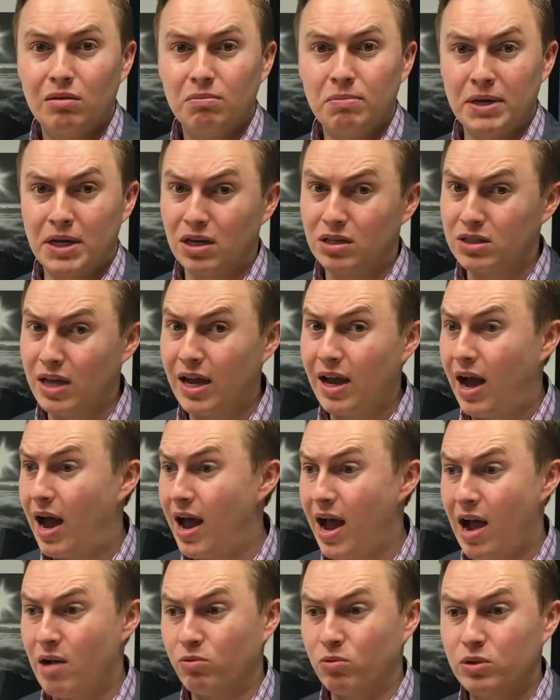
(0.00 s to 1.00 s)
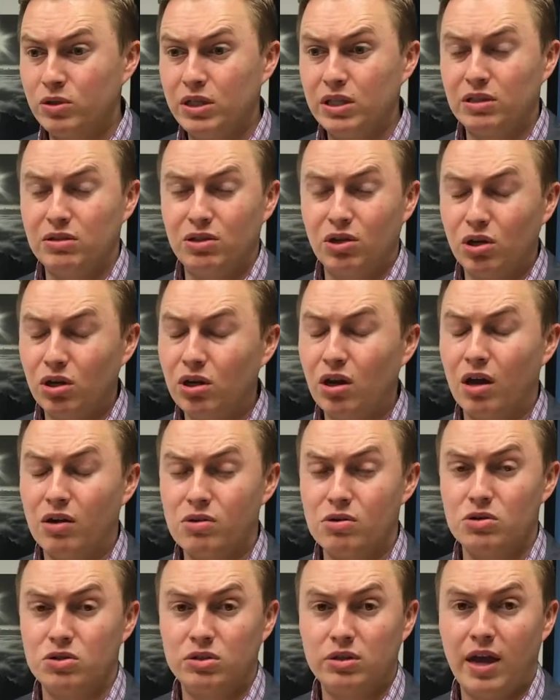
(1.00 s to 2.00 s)
Because I really couldn't
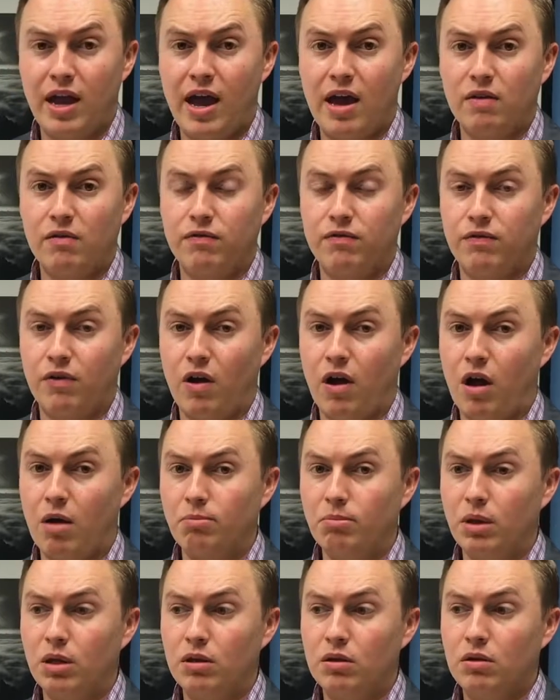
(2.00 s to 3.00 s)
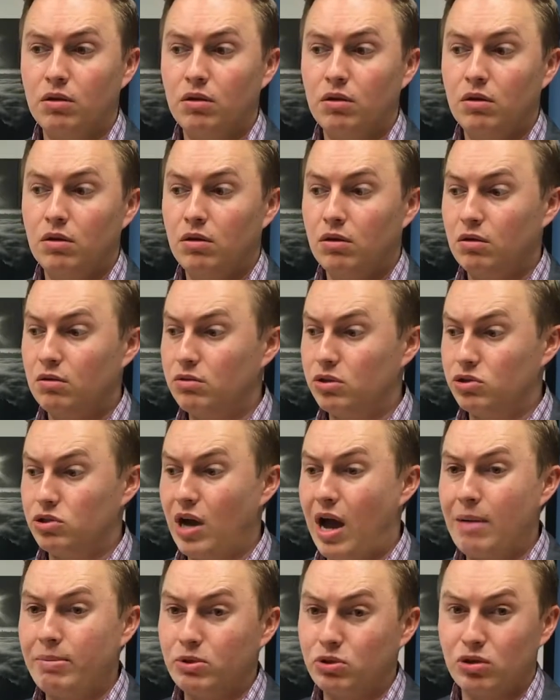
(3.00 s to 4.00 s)
understand from the
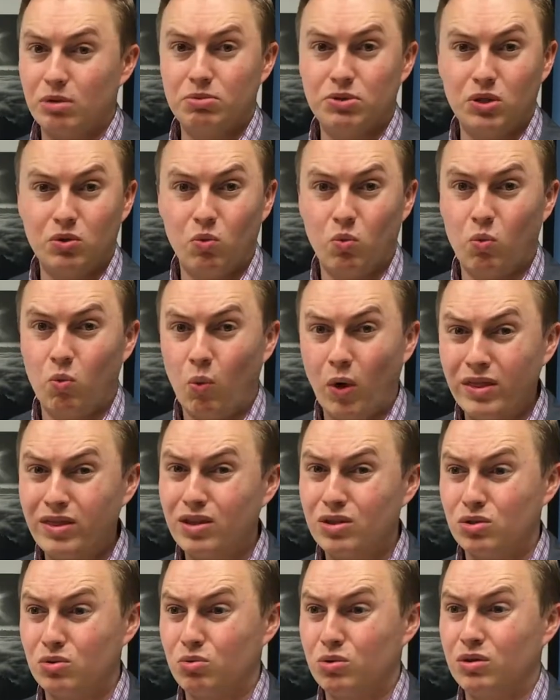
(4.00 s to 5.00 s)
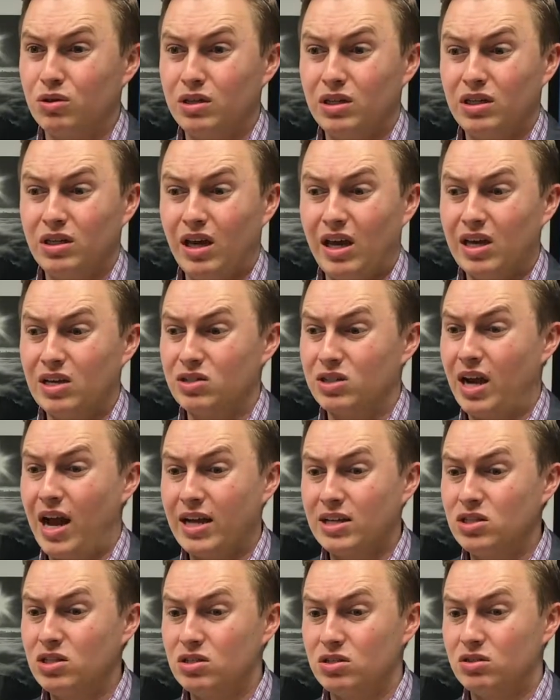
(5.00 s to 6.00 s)
job description what this really is, and
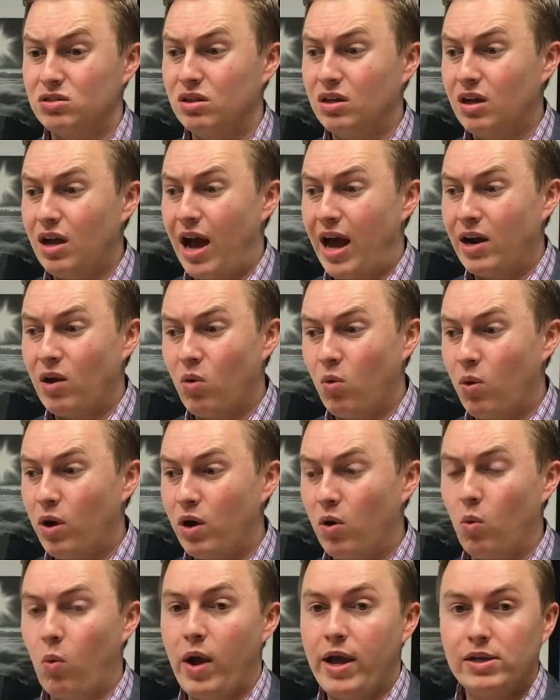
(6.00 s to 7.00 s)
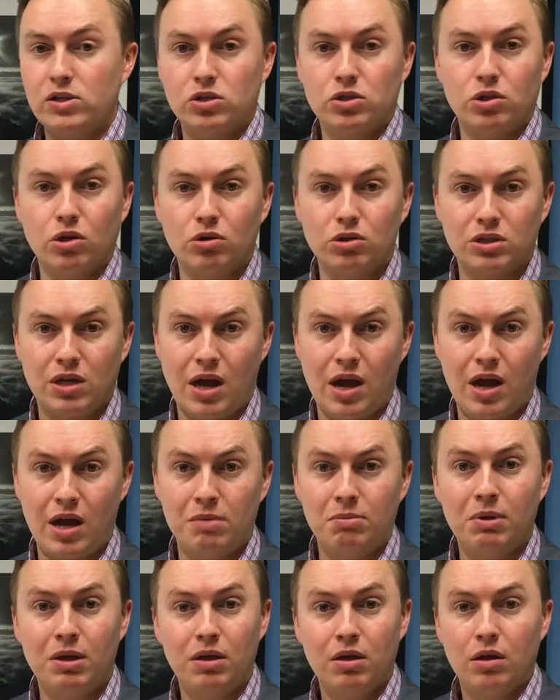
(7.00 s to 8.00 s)
I don't want to waste your
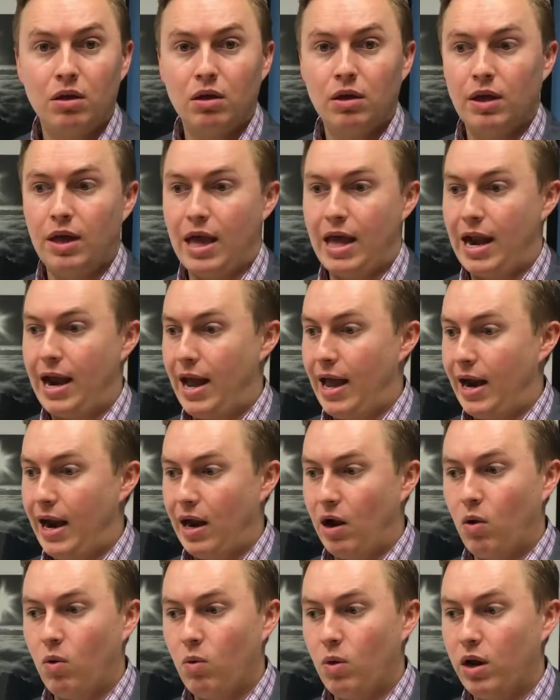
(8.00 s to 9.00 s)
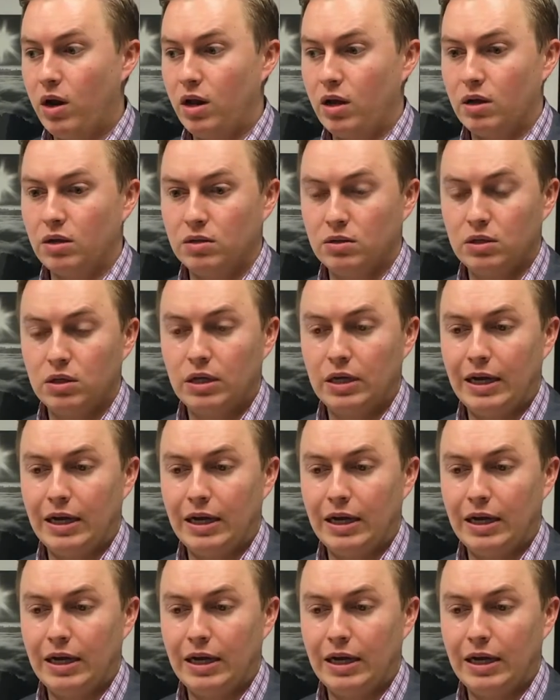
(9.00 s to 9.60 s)
time, and I don't want to